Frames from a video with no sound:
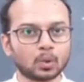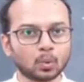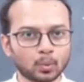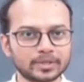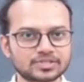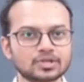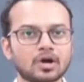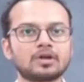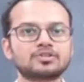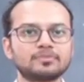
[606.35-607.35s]

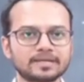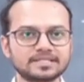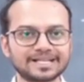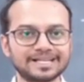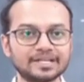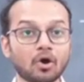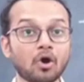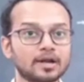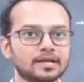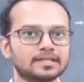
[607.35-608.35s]
which automatically
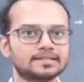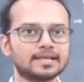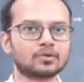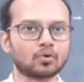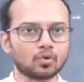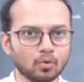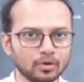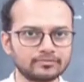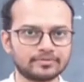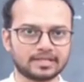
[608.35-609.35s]
or their
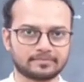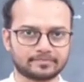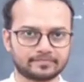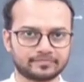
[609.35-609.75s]
own way,